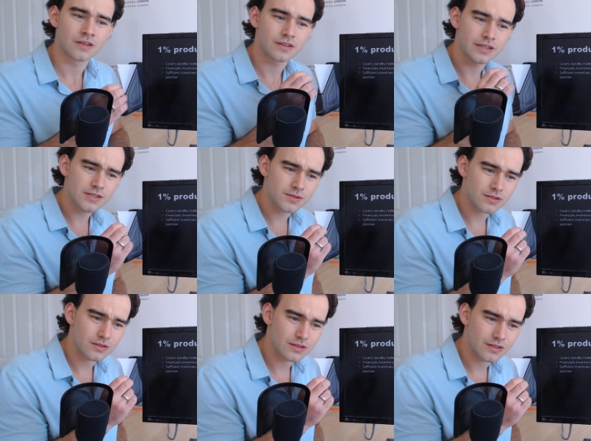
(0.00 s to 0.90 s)
this
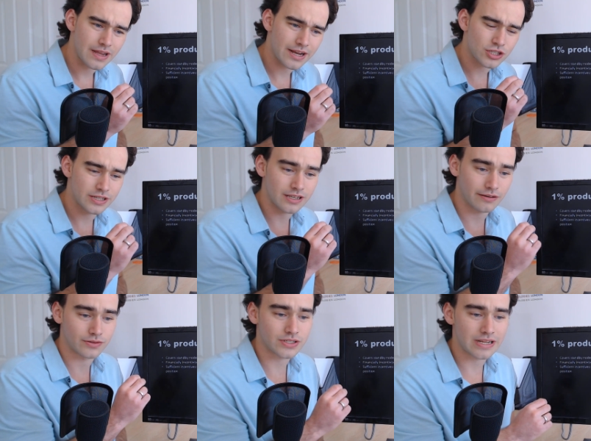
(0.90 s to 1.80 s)
actually
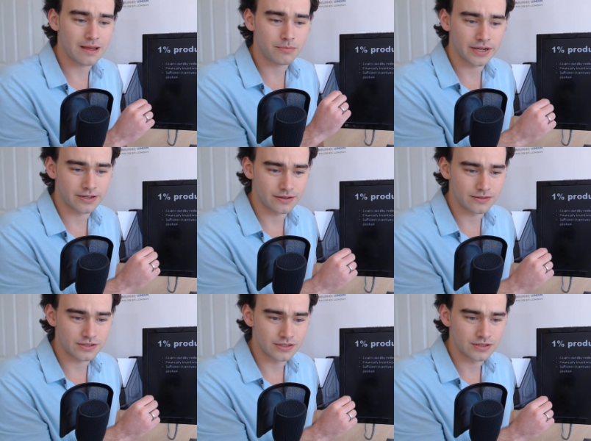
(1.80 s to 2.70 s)
covers standby
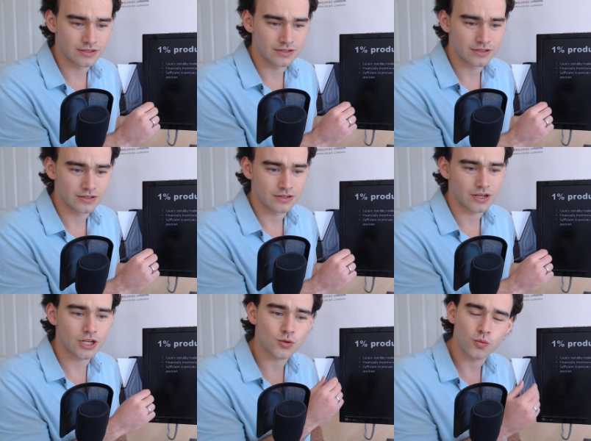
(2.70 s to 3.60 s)
nodes
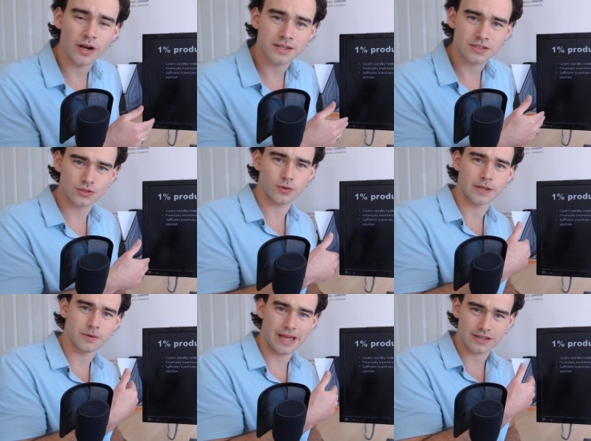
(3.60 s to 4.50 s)
as well as the
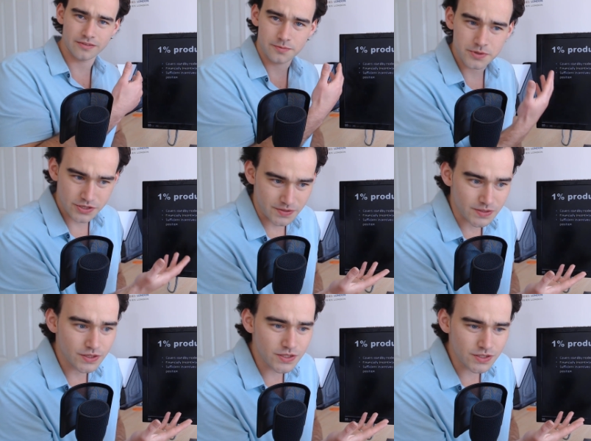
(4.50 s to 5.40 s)
21 active
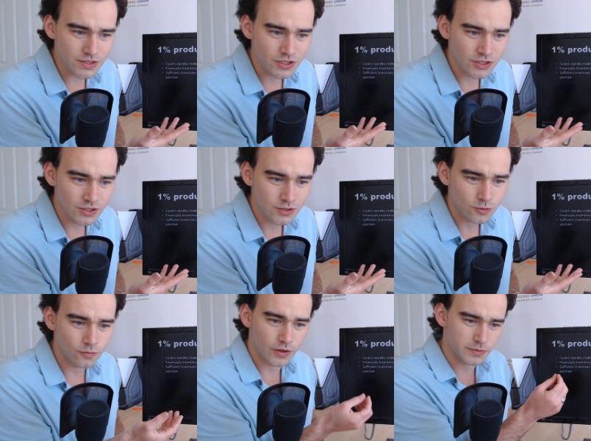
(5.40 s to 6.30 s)
producers,
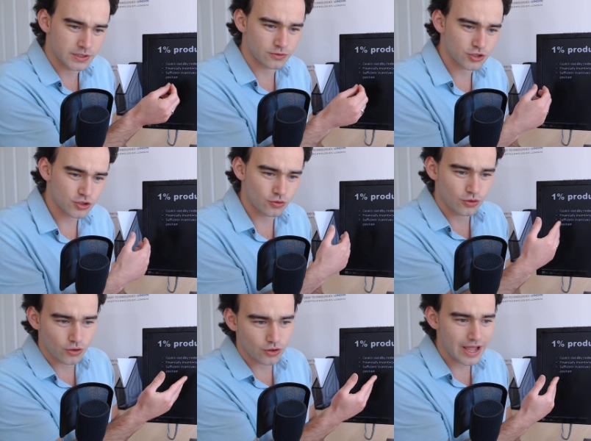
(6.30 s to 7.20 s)
although we're not
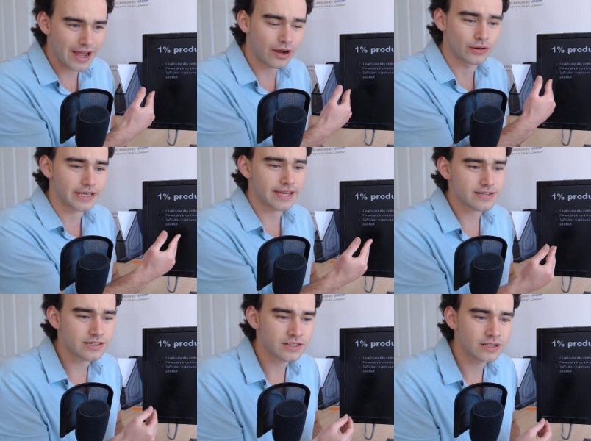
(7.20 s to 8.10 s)
sure how yet.